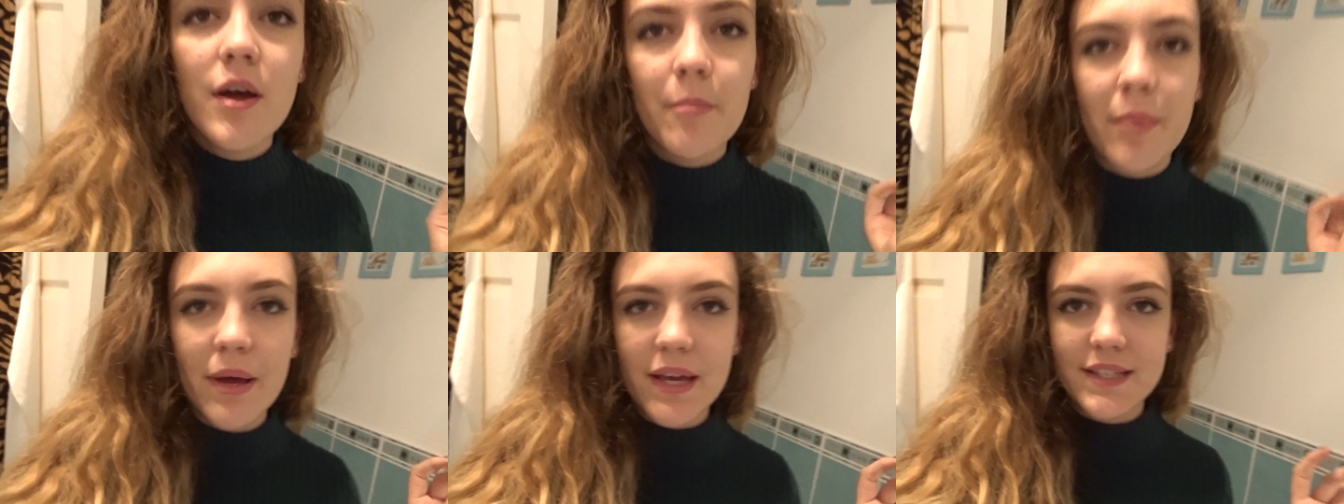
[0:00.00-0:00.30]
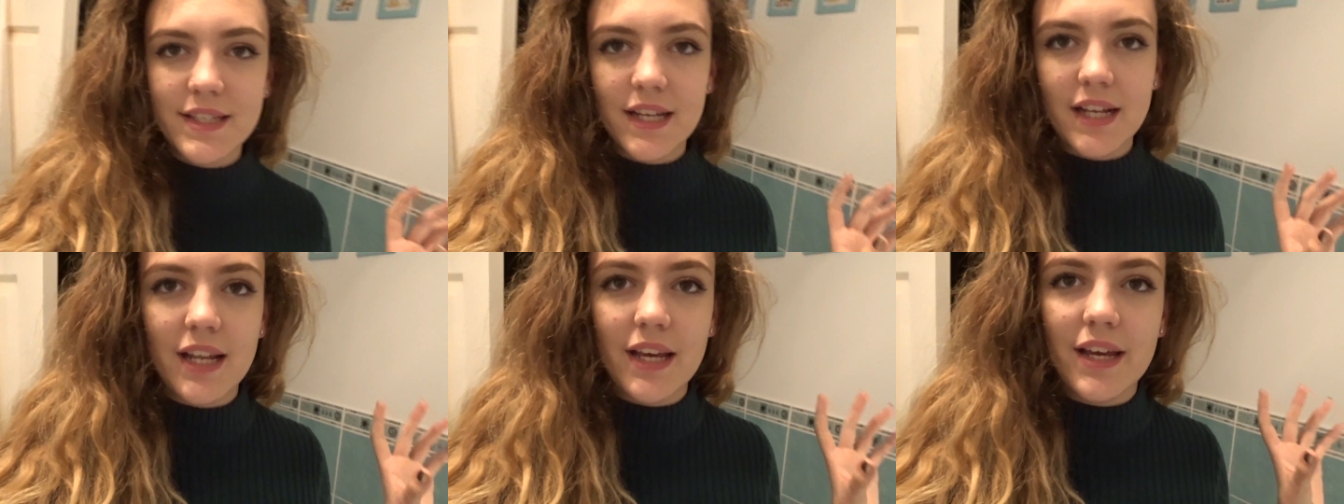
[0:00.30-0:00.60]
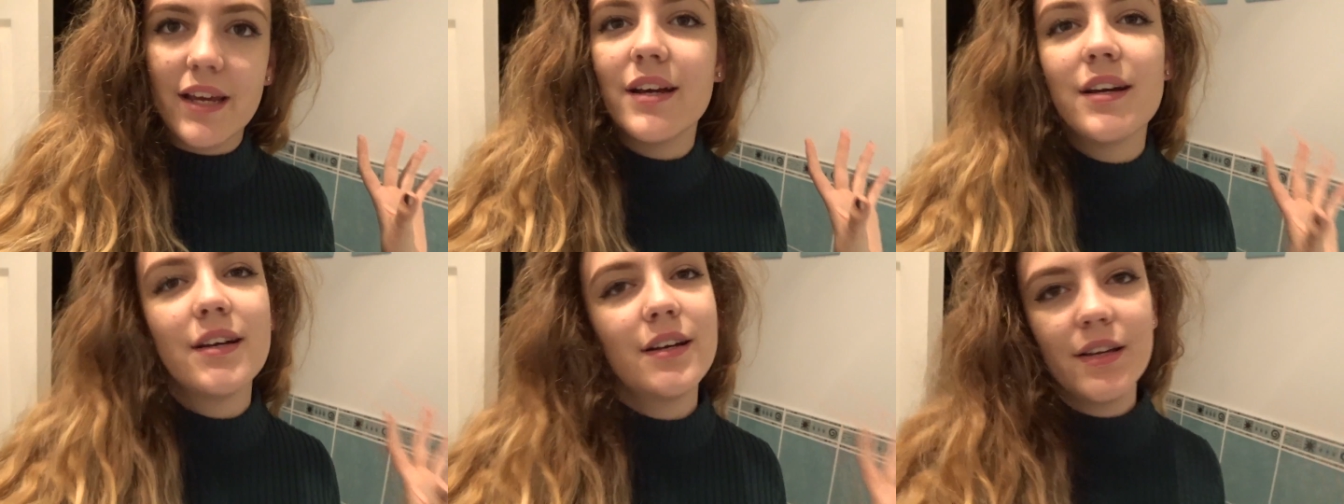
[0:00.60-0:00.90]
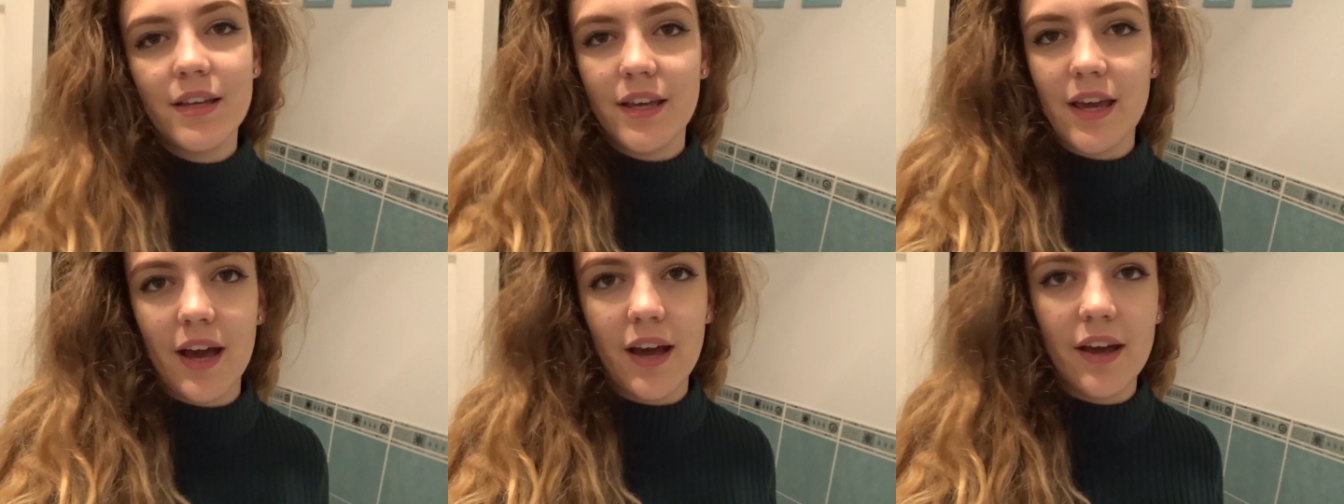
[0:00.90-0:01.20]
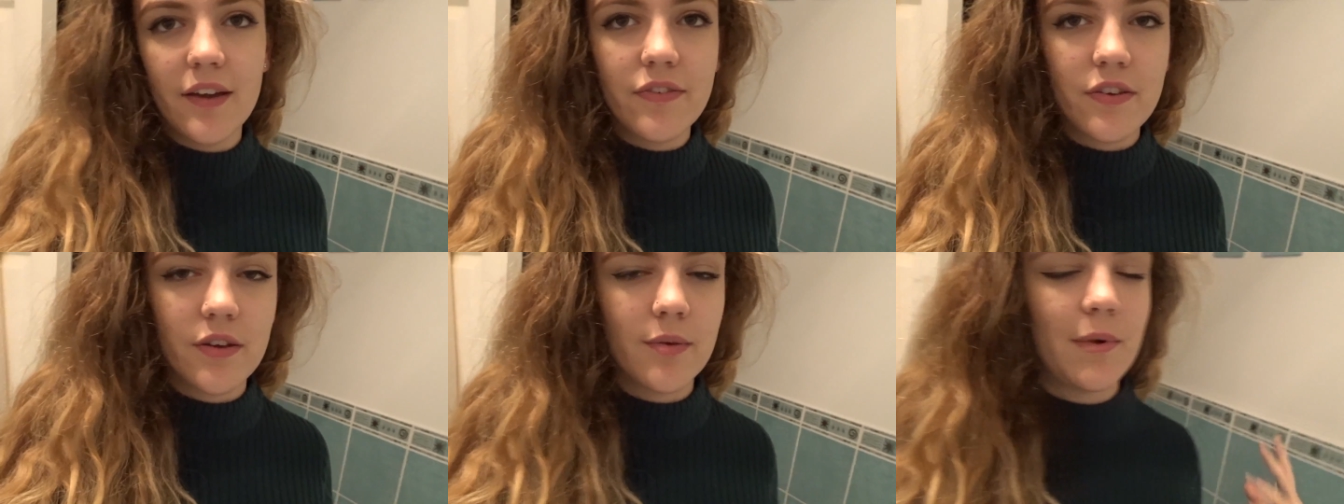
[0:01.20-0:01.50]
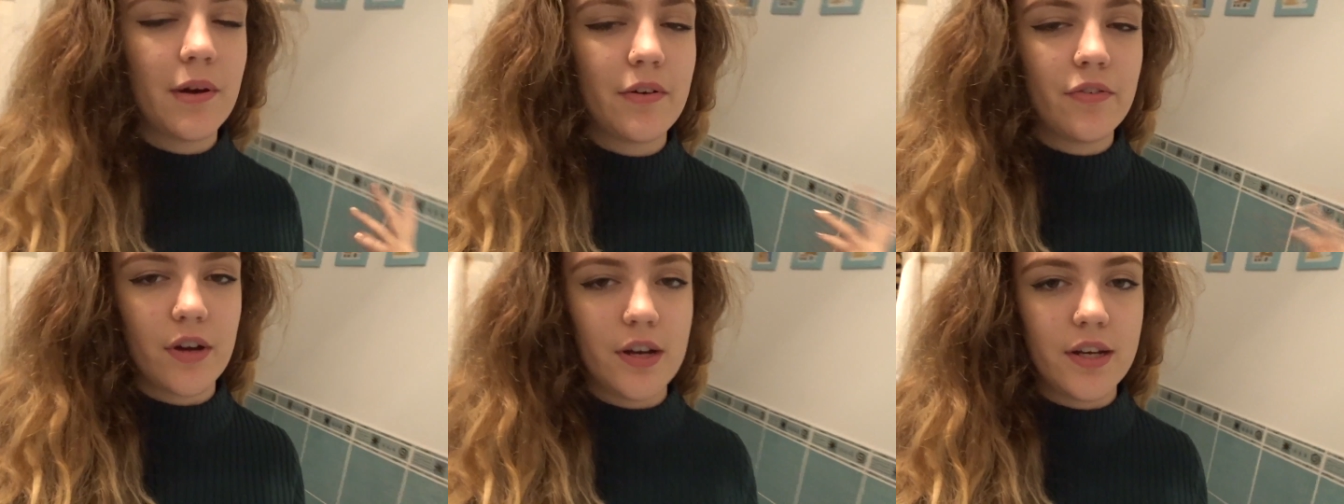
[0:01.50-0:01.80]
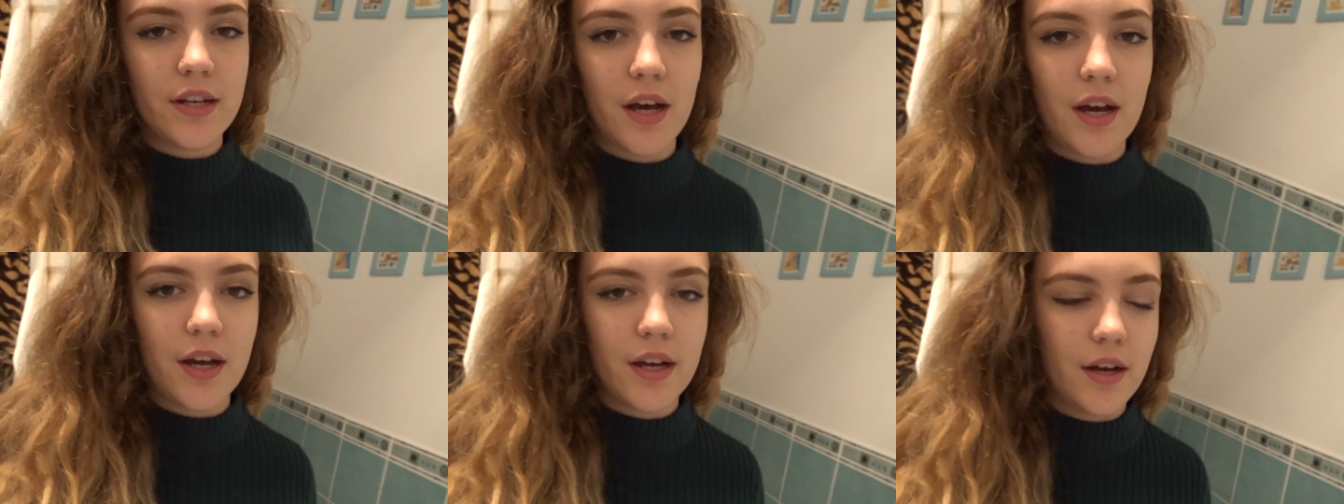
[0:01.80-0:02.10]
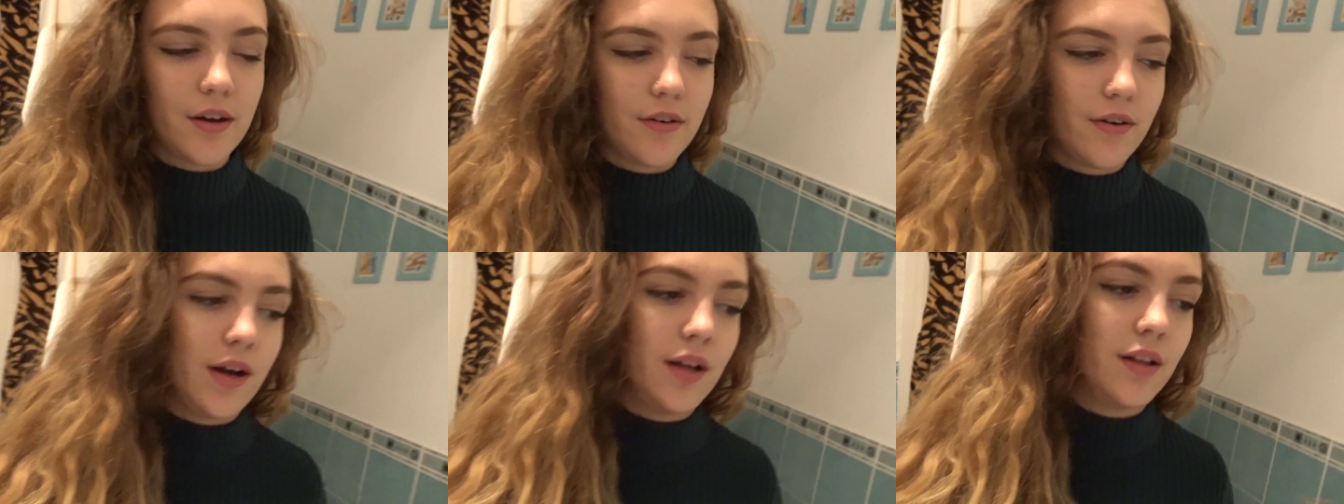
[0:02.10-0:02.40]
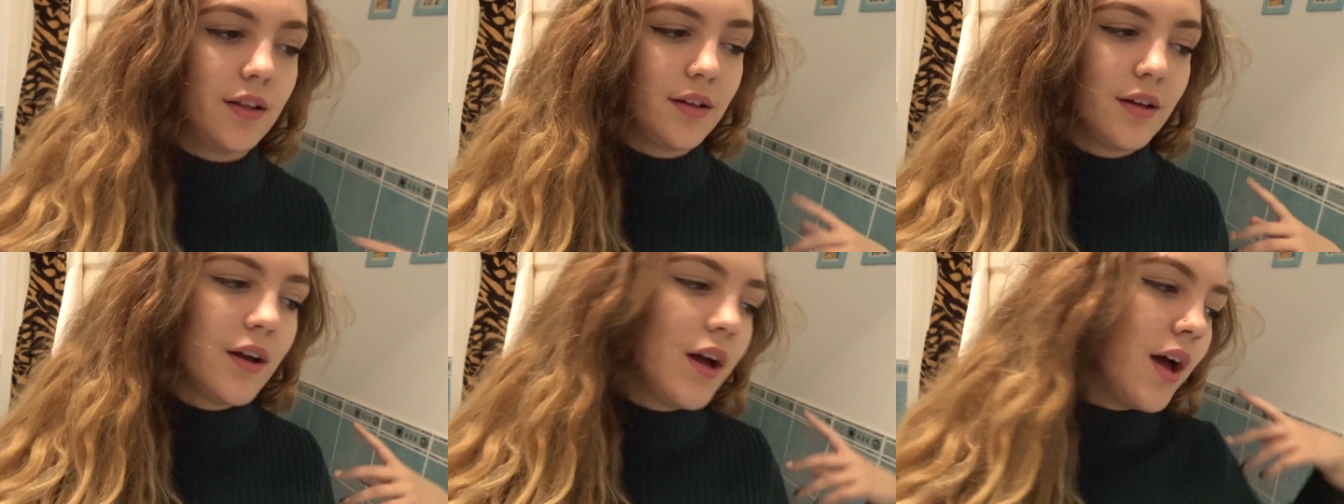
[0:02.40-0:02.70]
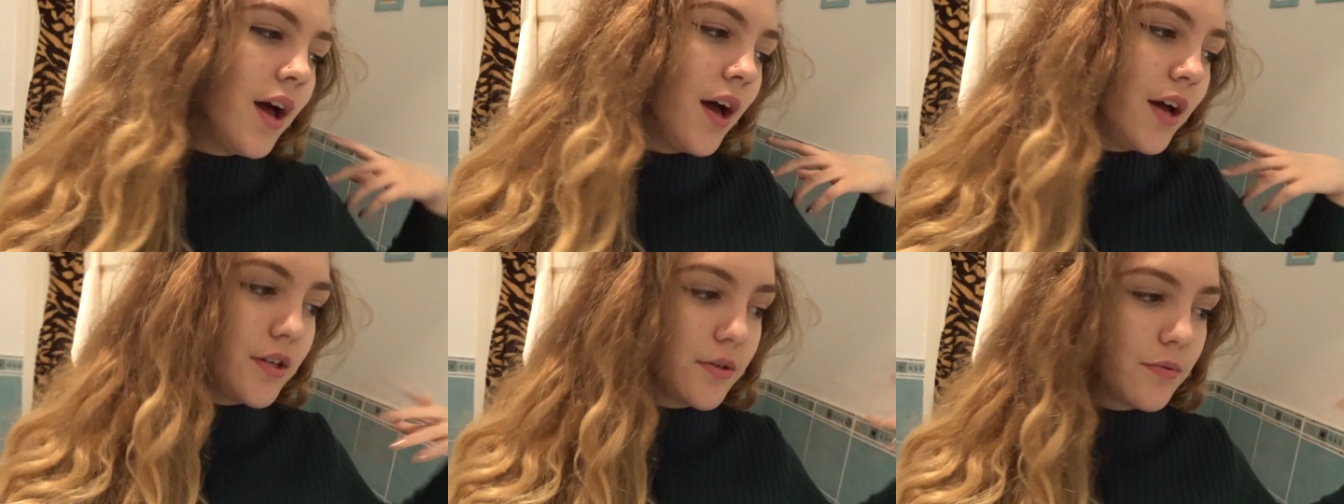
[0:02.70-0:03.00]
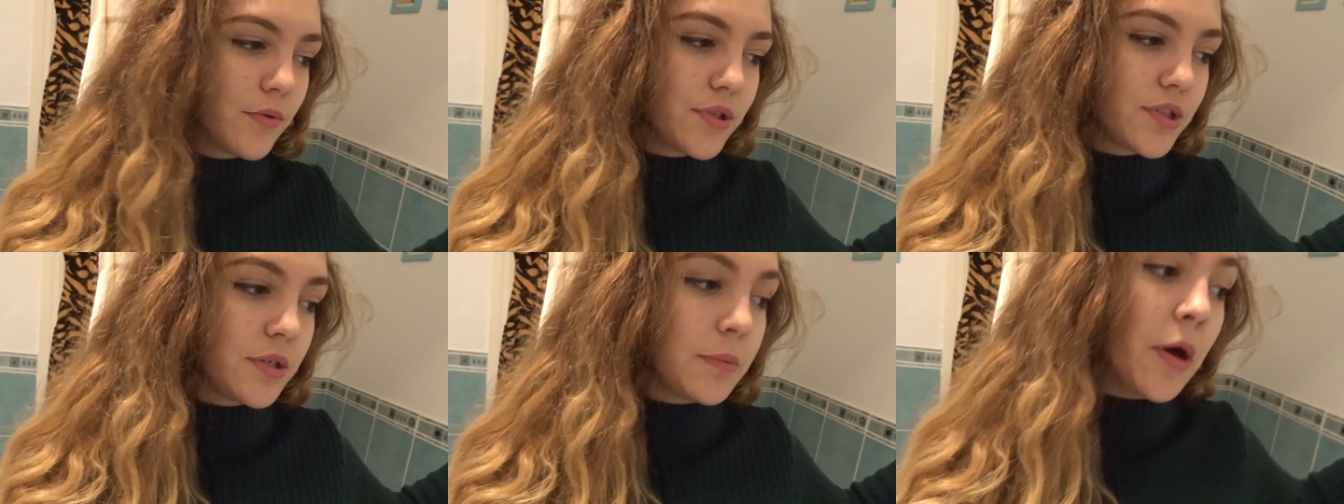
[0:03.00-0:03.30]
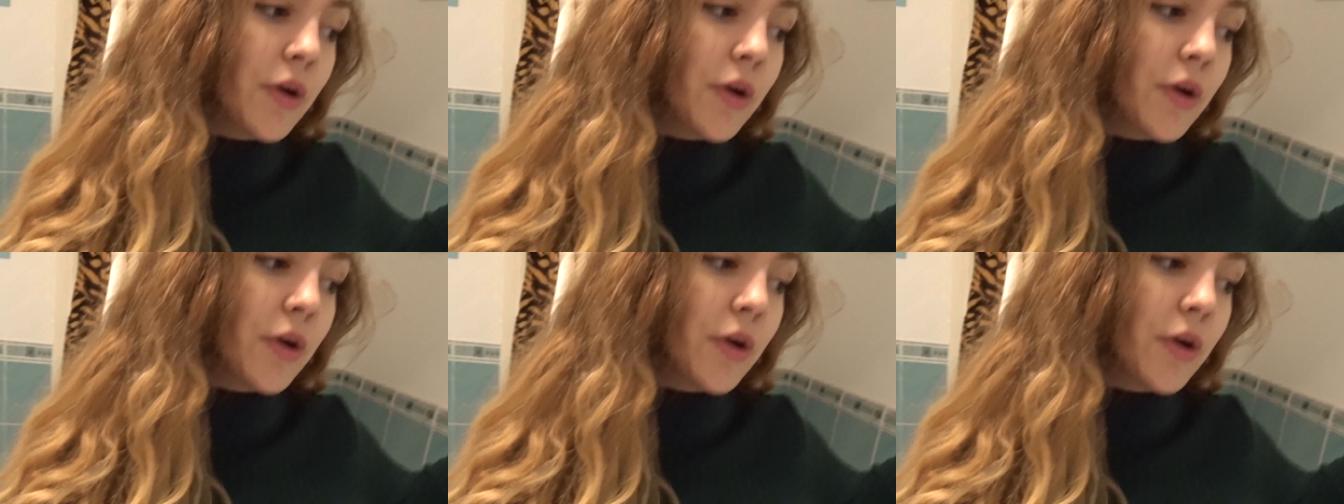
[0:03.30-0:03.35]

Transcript: Basically, yeah, if you're my friend IRL and you want some